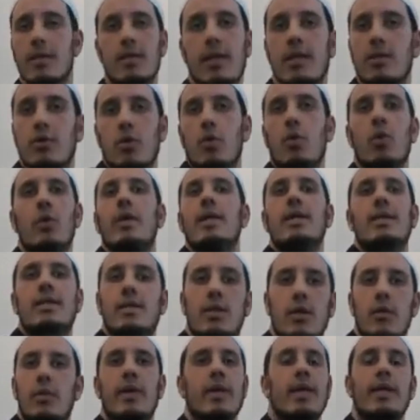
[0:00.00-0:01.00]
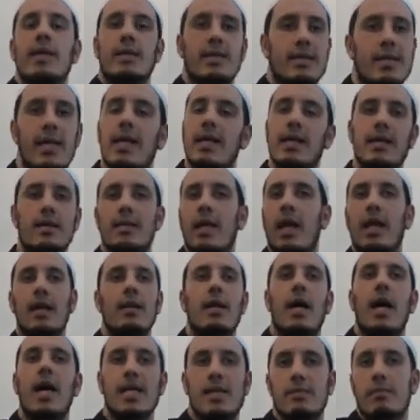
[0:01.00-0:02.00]
That's all he's doing. He's saying
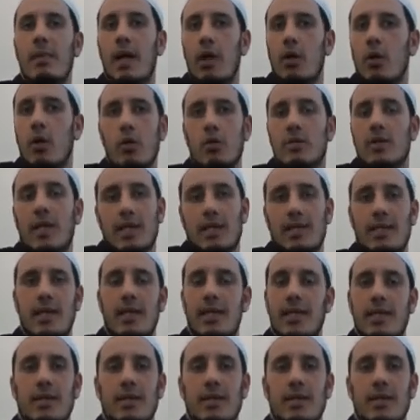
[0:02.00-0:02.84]
Allah is my Lord. That's it.